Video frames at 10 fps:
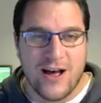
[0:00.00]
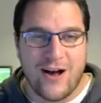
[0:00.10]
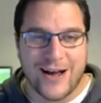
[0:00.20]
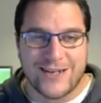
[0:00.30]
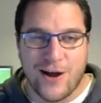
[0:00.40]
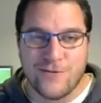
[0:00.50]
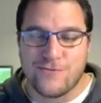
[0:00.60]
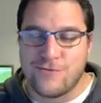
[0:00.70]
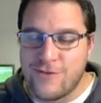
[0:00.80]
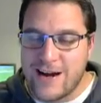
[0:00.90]
I don't
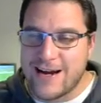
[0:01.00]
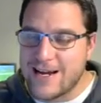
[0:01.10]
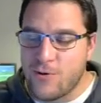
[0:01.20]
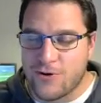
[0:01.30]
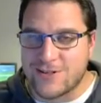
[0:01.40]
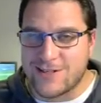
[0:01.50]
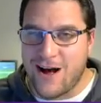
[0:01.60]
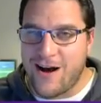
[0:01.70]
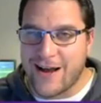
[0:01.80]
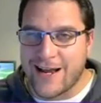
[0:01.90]
really want to
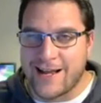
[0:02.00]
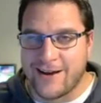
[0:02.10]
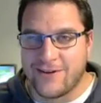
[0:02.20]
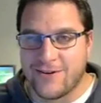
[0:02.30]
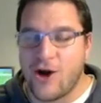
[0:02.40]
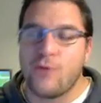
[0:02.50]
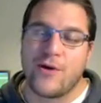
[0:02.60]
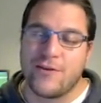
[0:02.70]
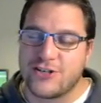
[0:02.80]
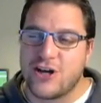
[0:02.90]
start in England. The whole
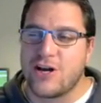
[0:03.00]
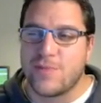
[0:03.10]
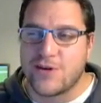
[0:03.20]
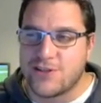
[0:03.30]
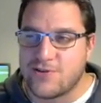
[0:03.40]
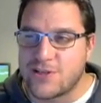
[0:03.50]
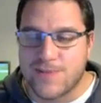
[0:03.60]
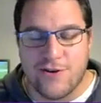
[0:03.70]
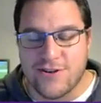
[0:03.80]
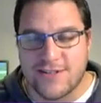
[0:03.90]
point of a Journeyman is that you
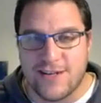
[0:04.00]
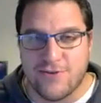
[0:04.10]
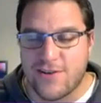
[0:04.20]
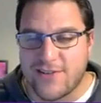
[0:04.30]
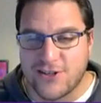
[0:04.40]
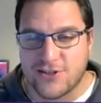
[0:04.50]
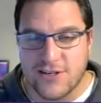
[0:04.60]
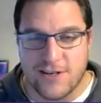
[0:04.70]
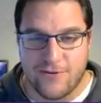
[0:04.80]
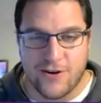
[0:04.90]
experience different divisions
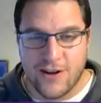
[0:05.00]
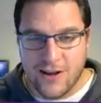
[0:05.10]
and different